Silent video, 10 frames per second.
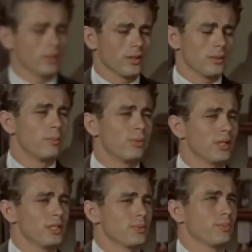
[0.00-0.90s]

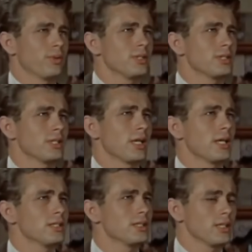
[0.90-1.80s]
abandonment cut deep and
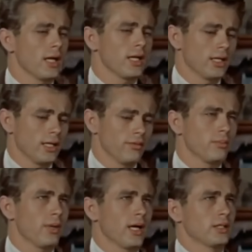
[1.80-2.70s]
shaped Dean's
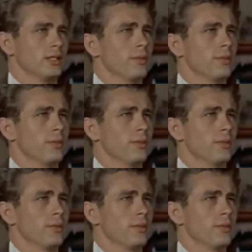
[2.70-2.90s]
lifelong